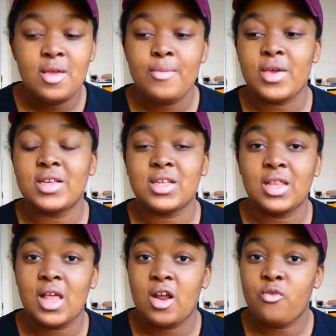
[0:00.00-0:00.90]
because a
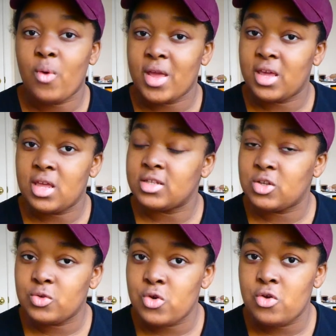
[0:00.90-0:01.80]
lot of white kids
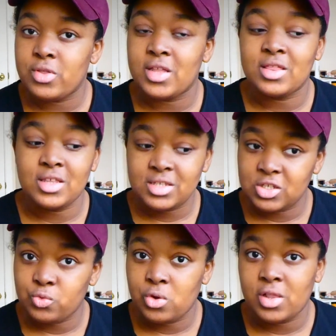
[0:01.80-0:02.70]
don't know that this
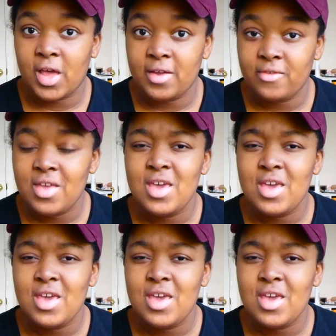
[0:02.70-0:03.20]
is real life.